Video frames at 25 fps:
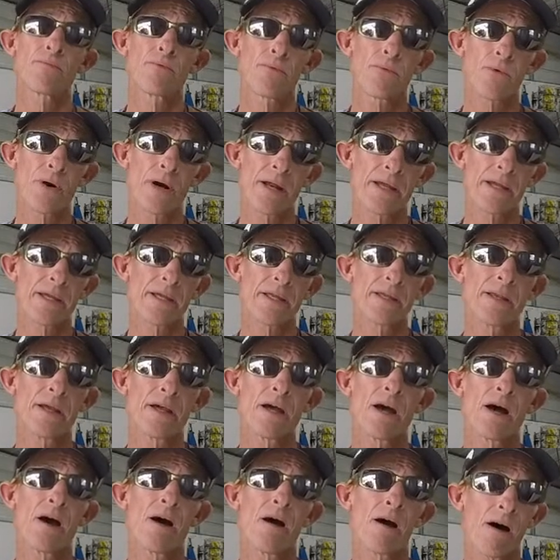breaking
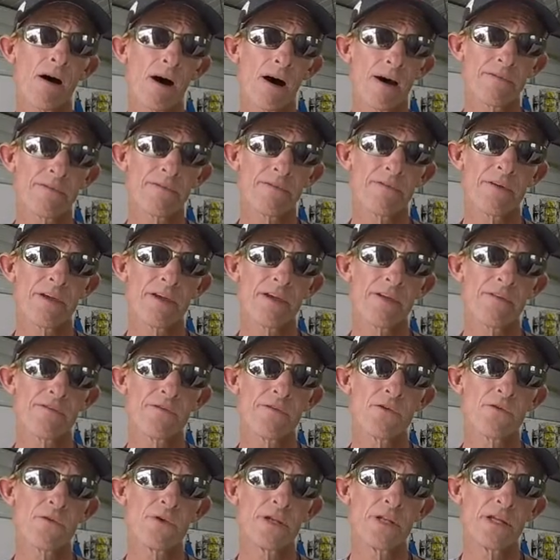off if
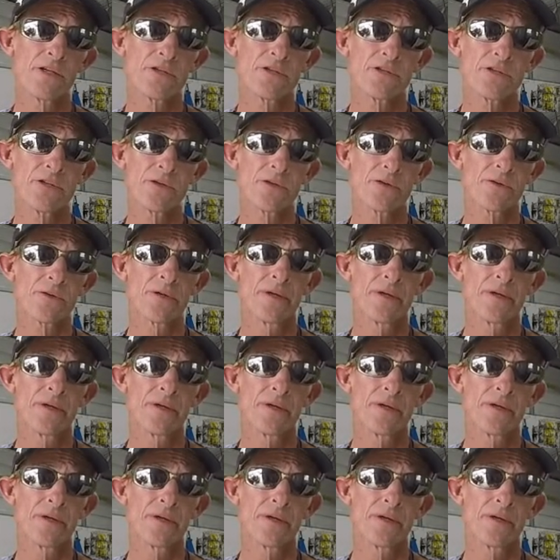you need to.